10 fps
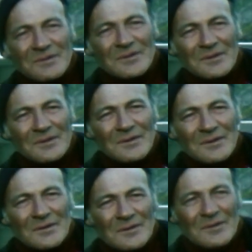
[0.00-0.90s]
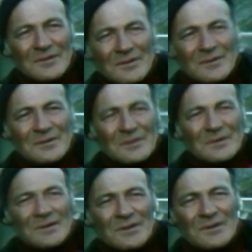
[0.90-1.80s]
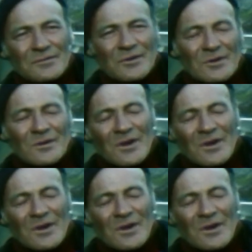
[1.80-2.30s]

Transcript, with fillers: You've always done well here then? Fair.